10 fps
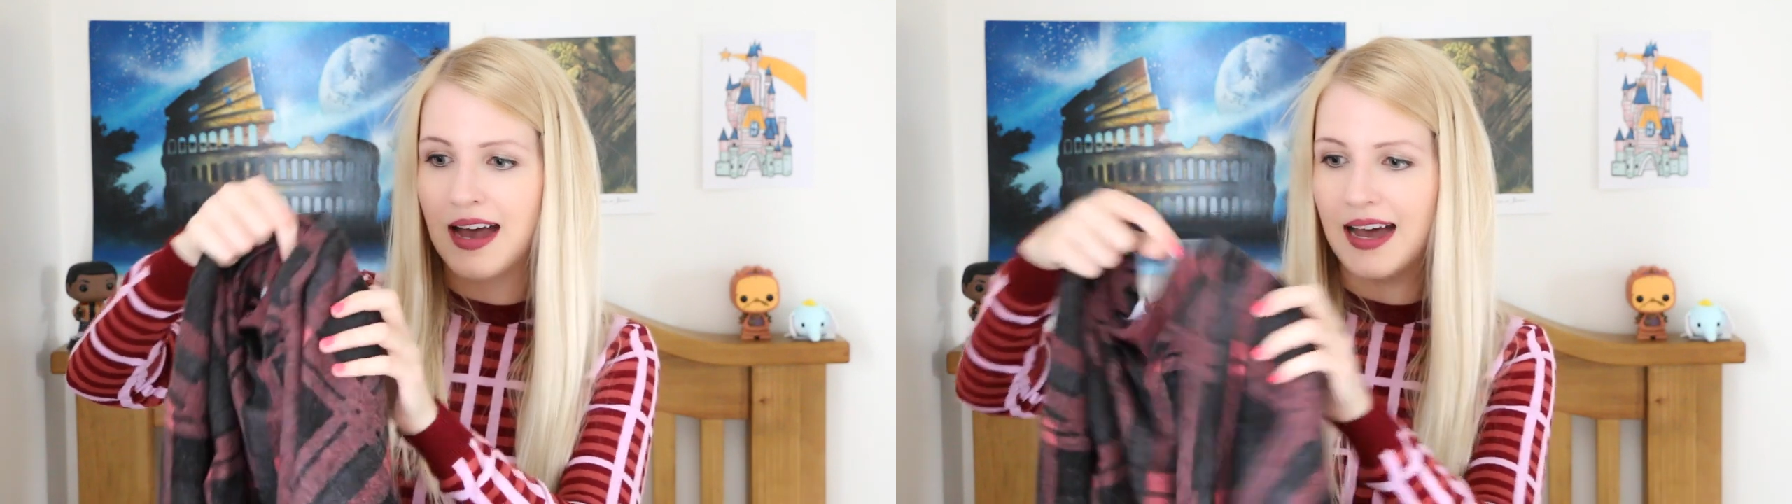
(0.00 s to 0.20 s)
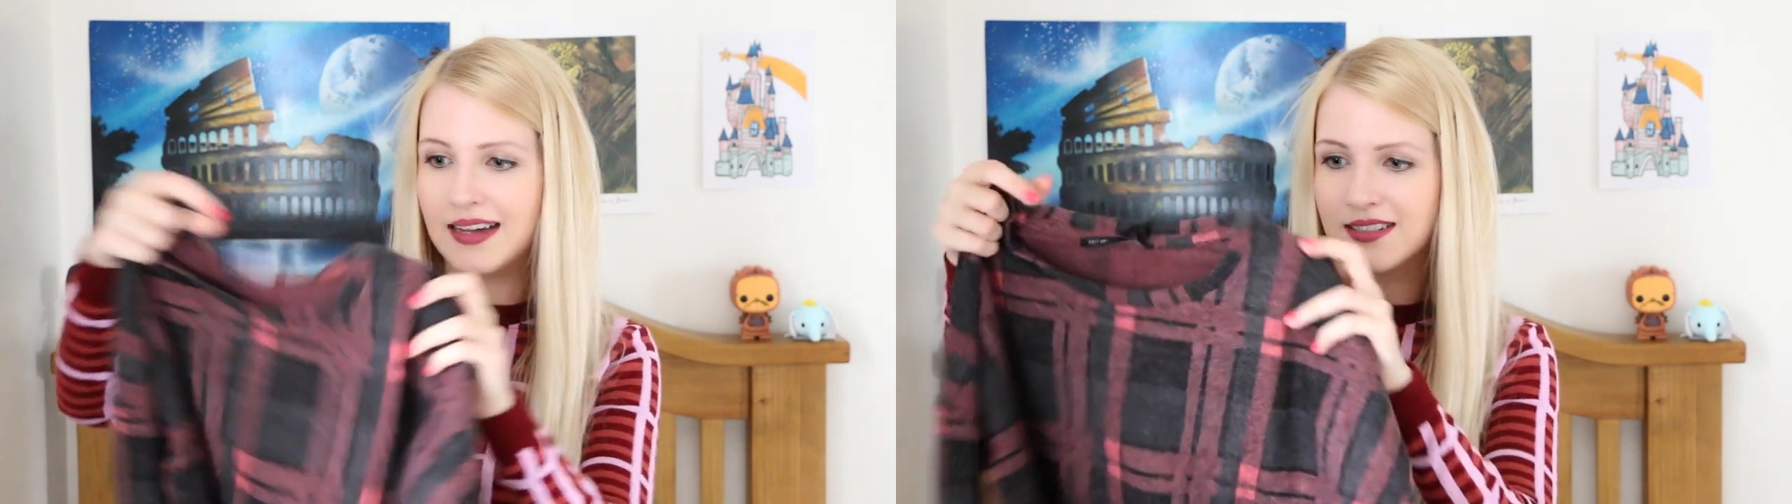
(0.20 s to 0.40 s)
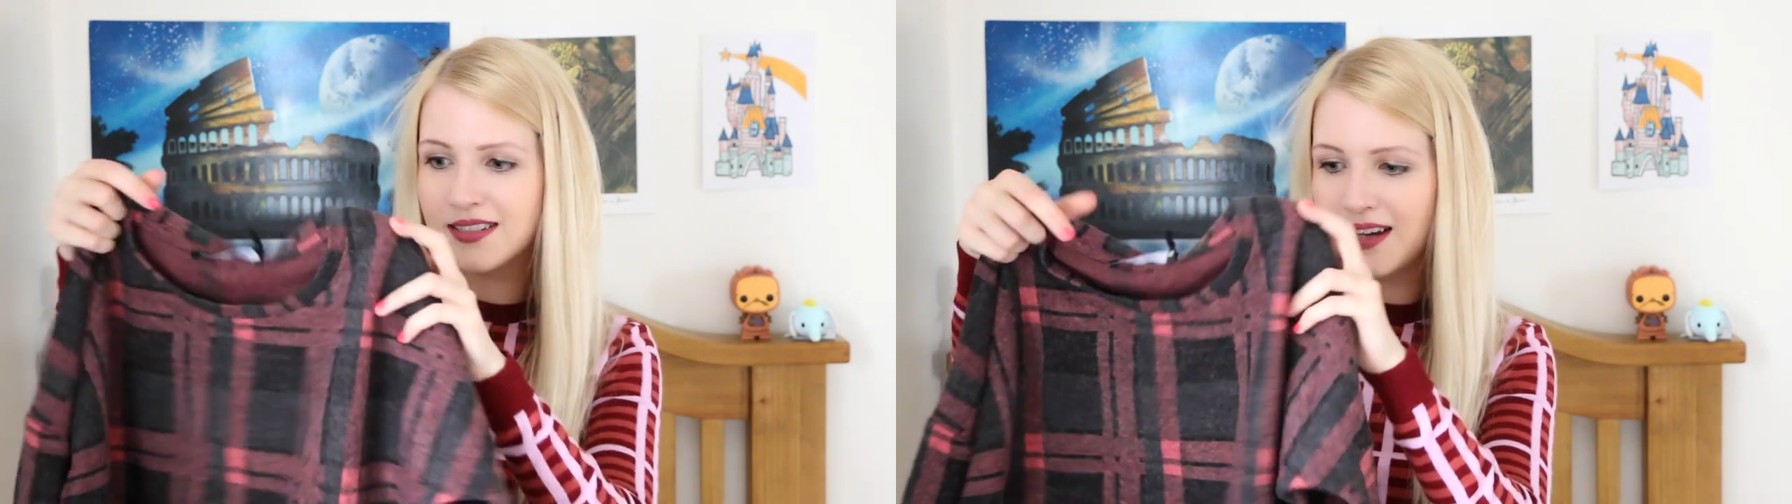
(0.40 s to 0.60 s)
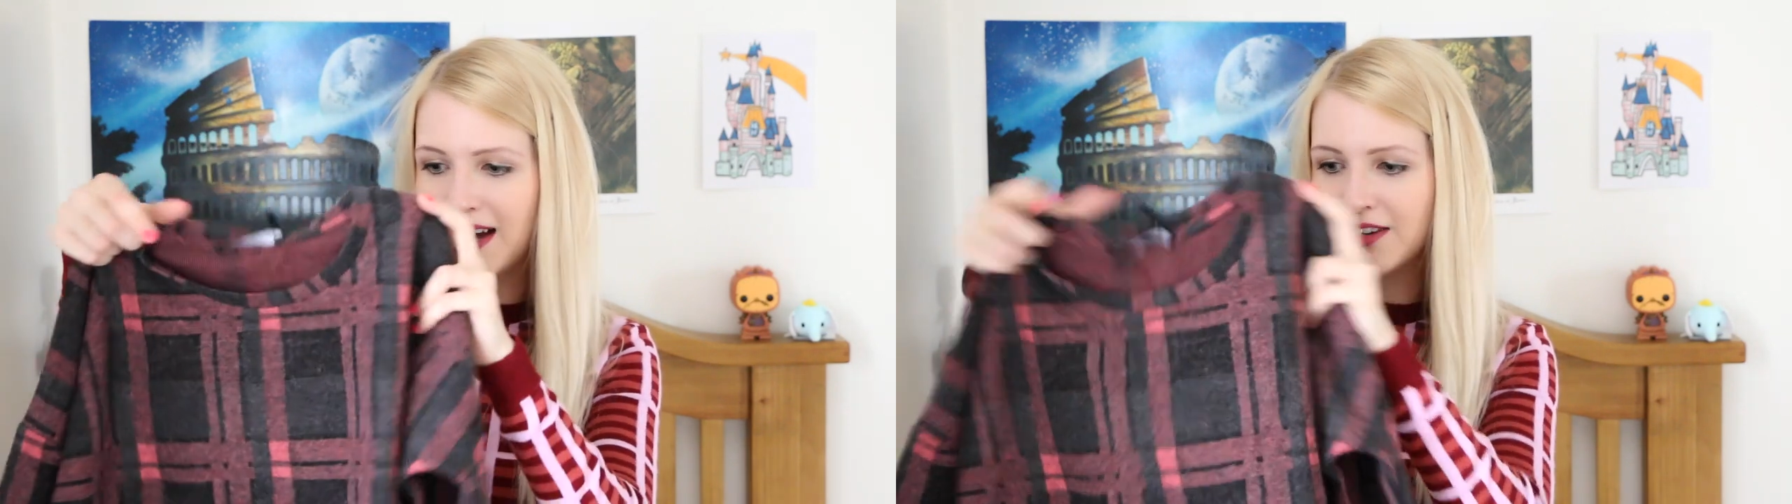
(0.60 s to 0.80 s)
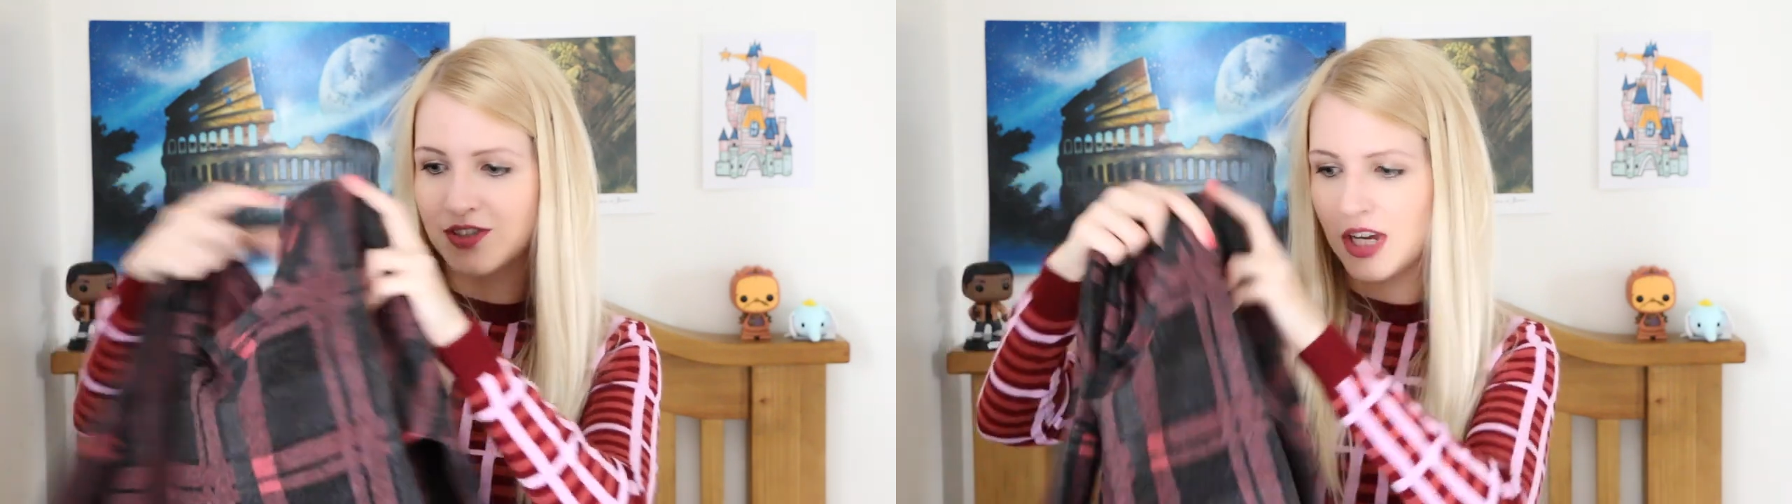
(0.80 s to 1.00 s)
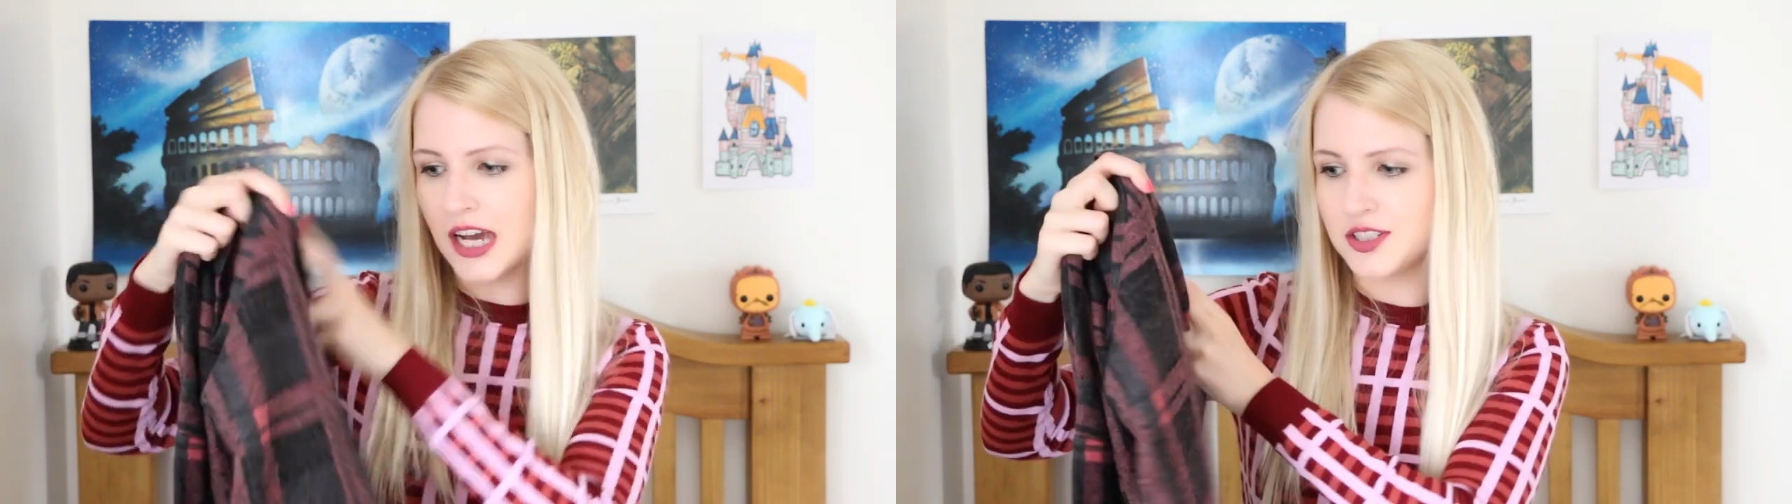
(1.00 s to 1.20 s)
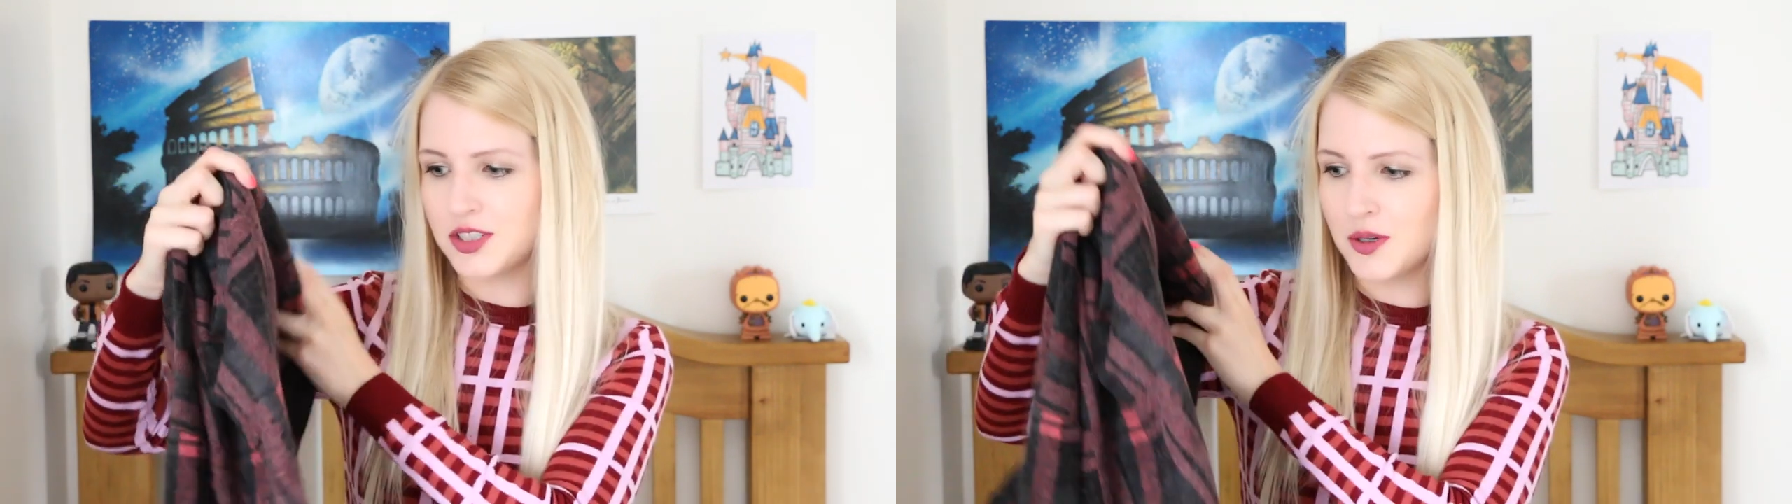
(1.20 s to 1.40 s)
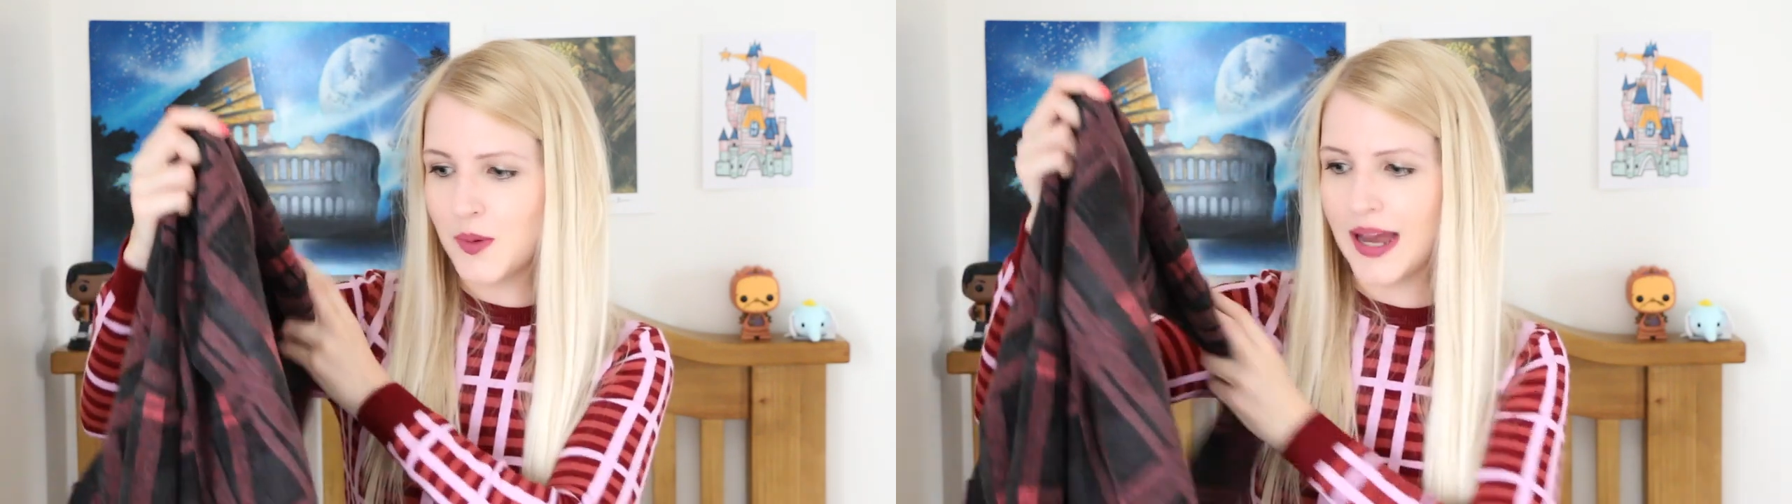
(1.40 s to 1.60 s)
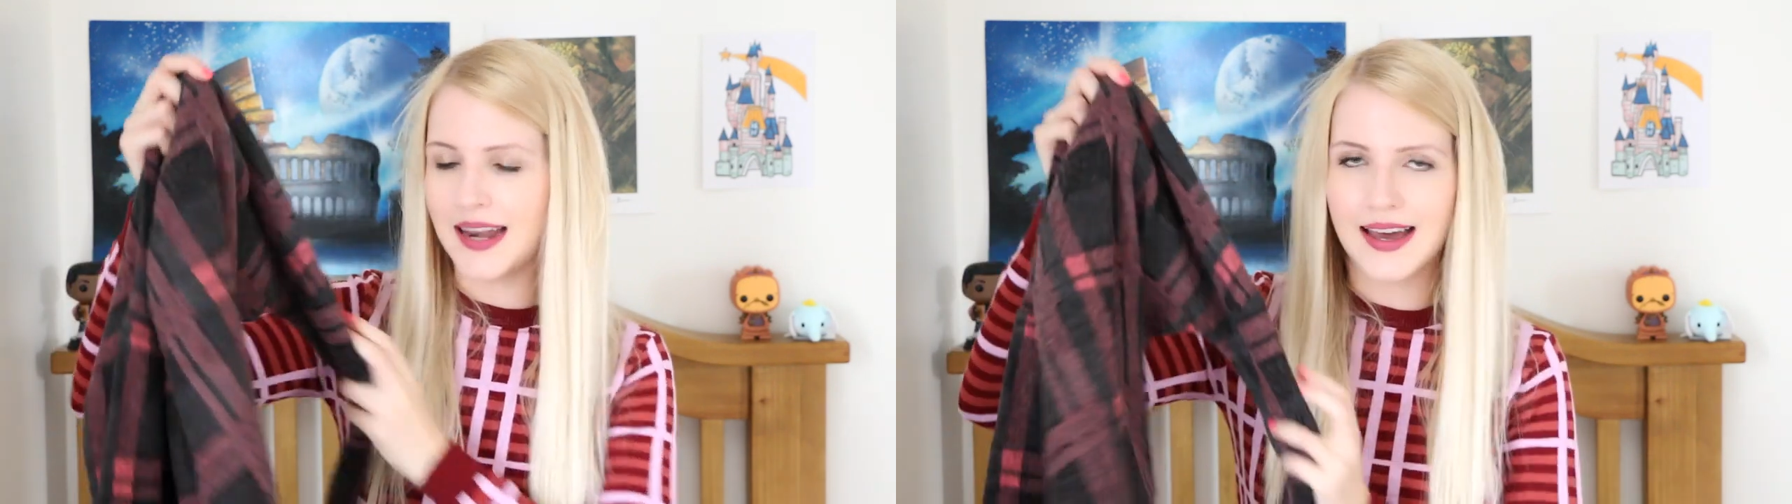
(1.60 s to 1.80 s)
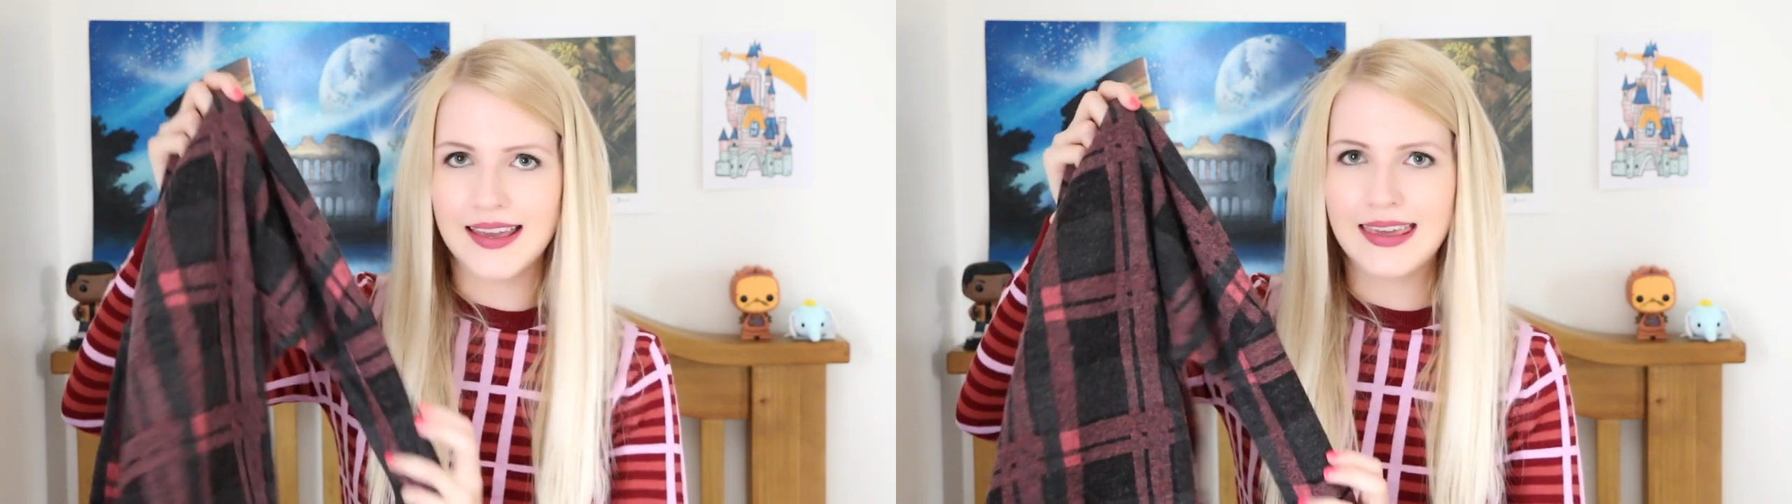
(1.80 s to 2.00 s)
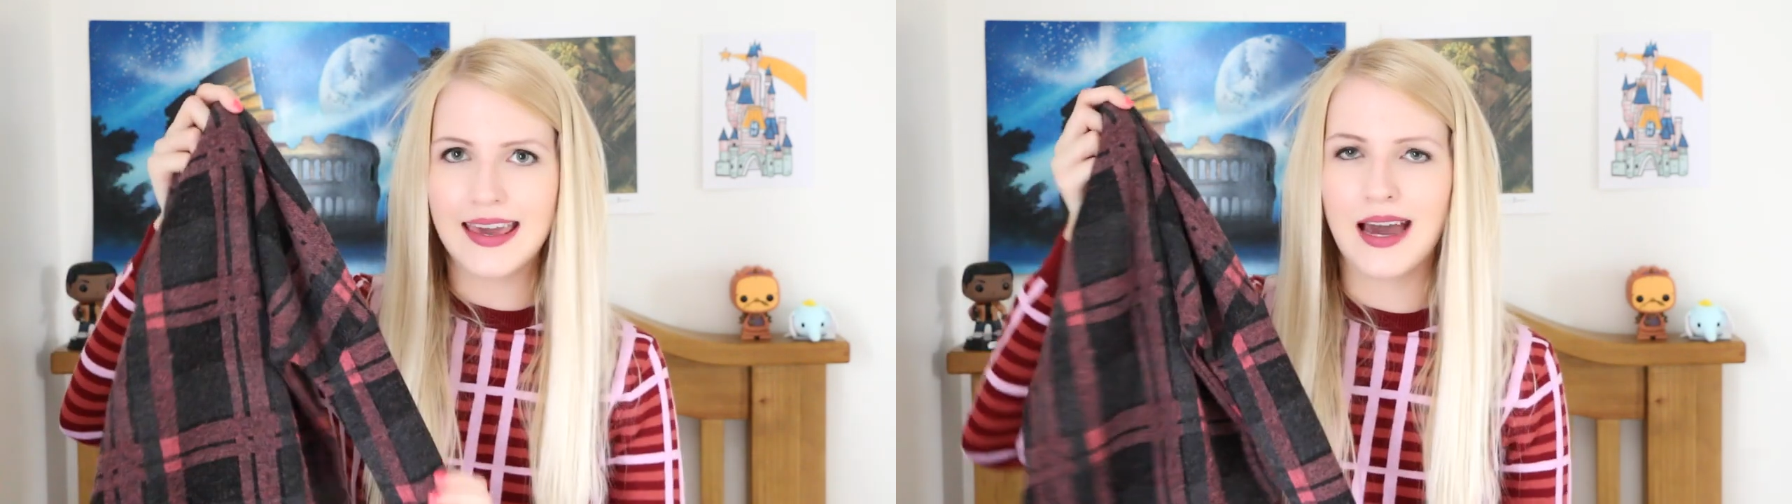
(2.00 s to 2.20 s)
and I do quite like it.